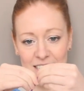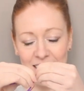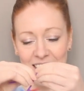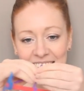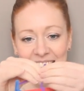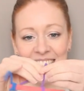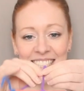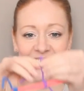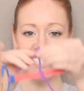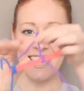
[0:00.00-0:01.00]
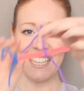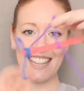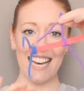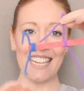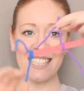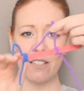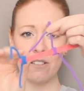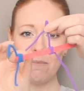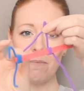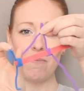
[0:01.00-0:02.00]
side in just like that,
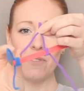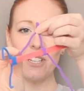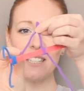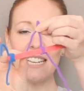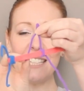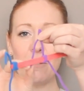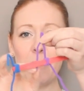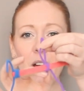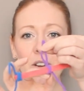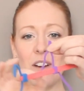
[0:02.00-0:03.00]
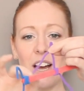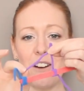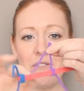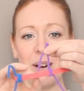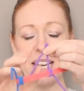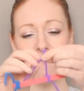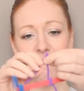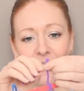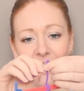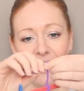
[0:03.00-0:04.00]
just a little bit over
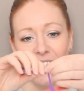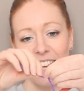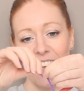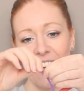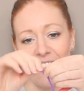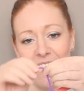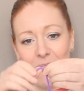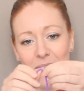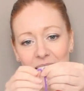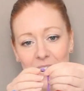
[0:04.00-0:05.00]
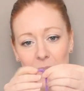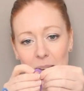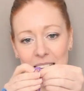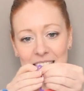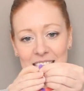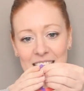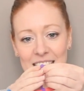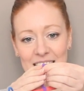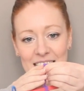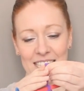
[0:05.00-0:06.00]
halfway, and then we're going to bend
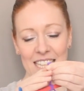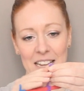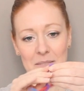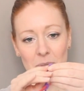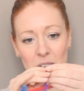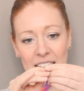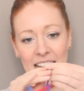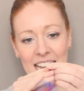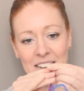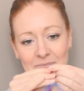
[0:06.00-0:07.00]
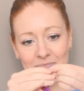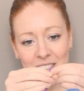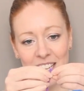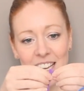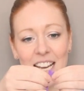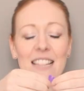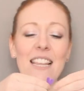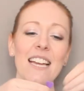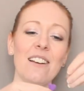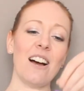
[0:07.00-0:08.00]
the same one again, and
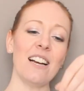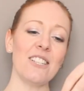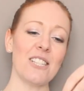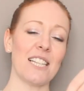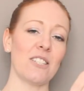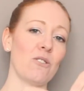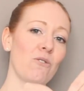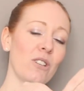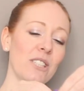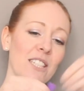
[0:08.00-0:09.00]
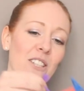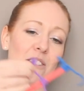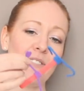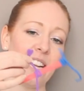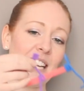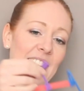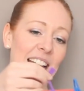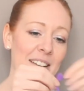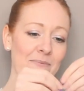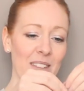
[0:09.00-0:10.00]
then I just like to cross it over like
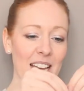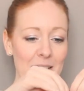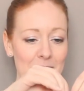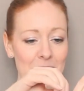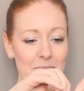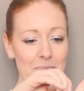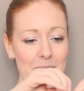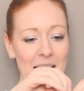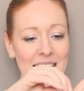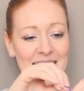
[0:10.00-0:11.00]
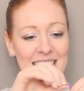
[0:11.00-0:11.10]
that and bend